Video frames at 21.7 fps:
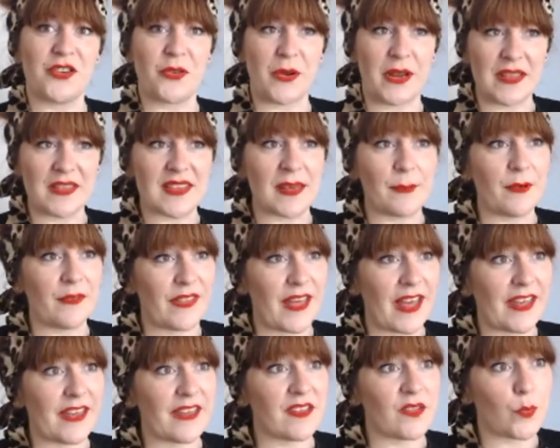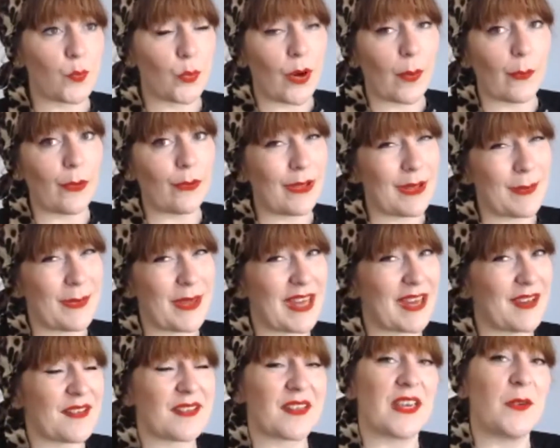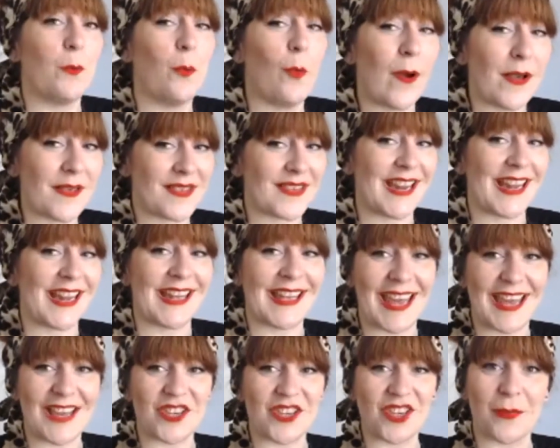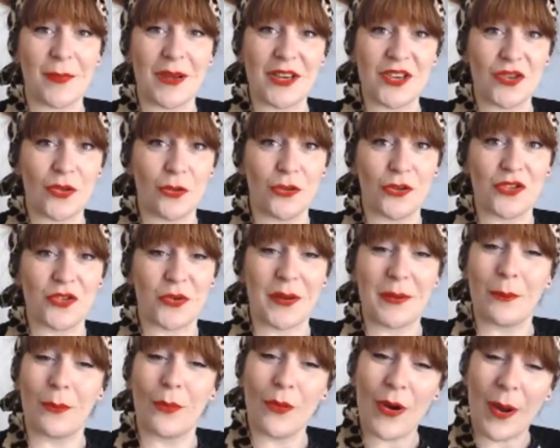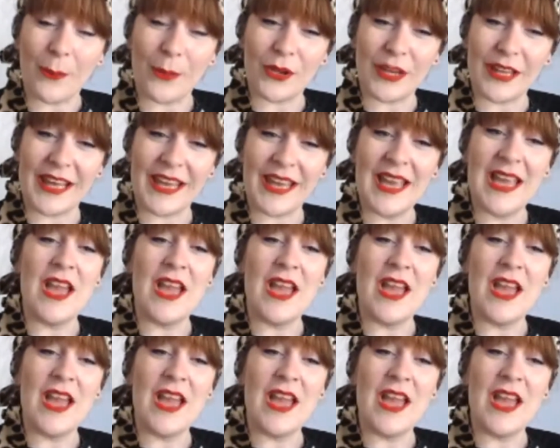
and some of that is probably because I wasn't engaging my shoulder joint properly